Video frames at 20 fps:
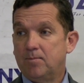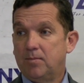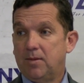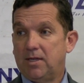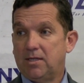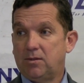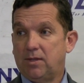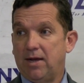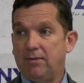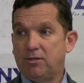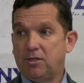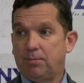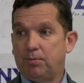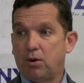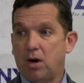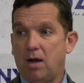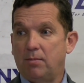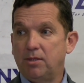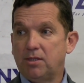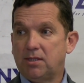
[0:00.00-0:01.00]
That's a
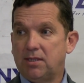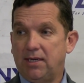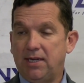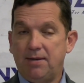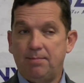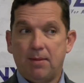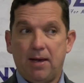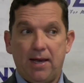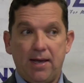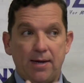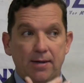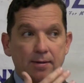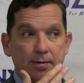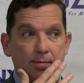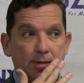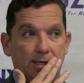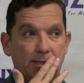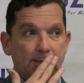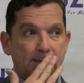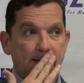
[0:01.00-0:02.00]
promise that he made.
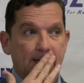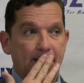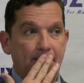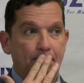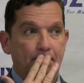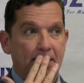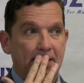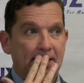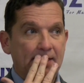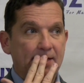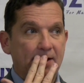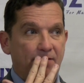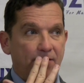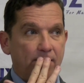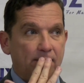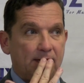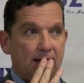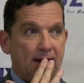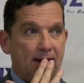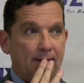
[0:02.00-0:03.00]
He said it many
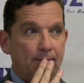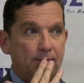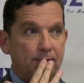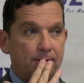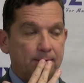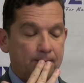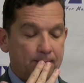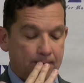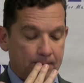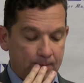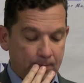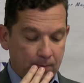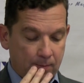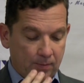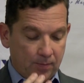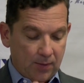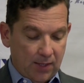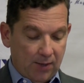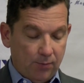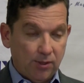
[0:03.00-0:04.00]
different times.
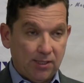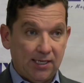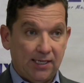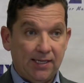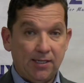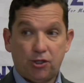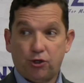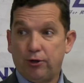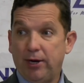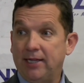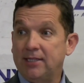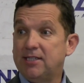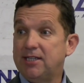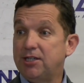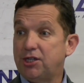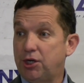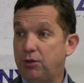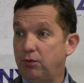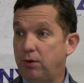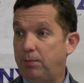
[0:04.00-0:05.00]
It was in his
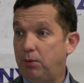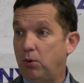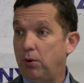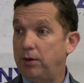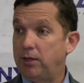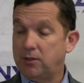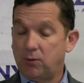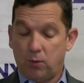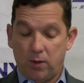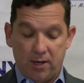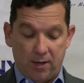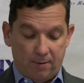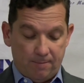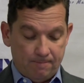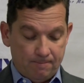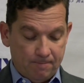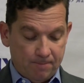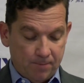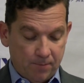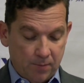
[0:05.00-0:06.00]
transition report as well.
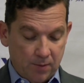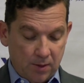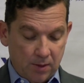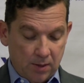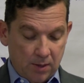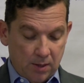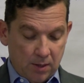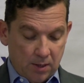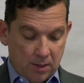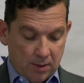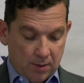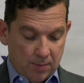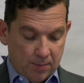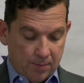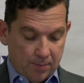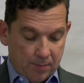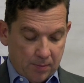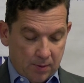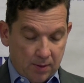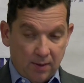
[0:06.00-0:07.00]

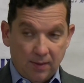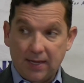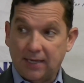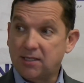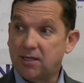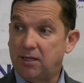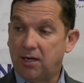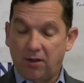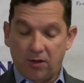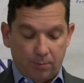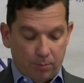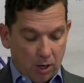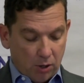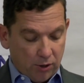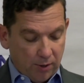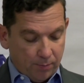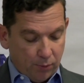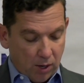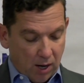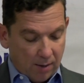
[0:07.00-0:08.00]
That's another
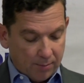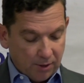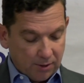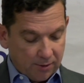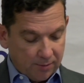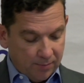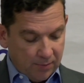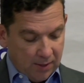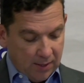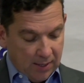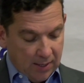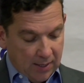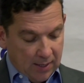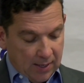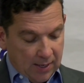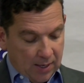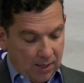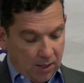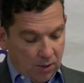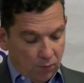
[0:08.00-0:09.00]
broken promise.
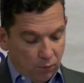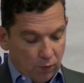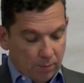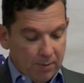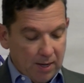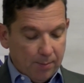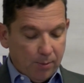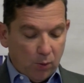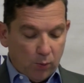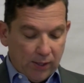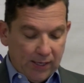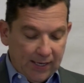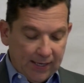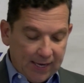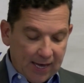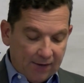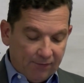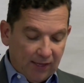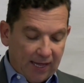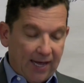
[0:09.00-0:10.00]
Remember when he
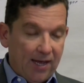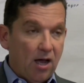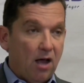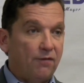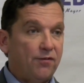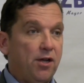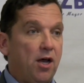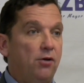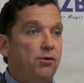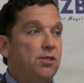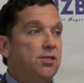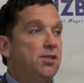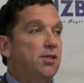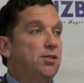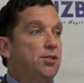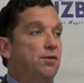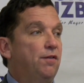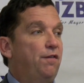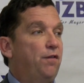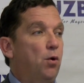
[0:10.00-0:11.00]
gave layoff
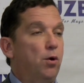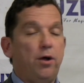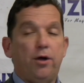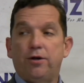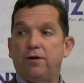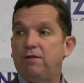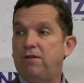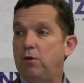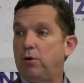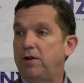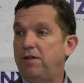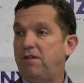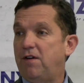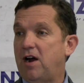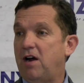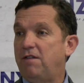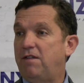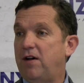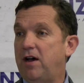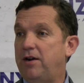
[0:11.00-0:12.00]
notices to 440
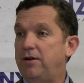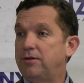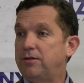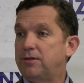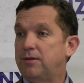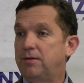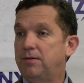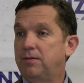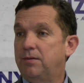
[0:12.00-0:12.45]
firefighters?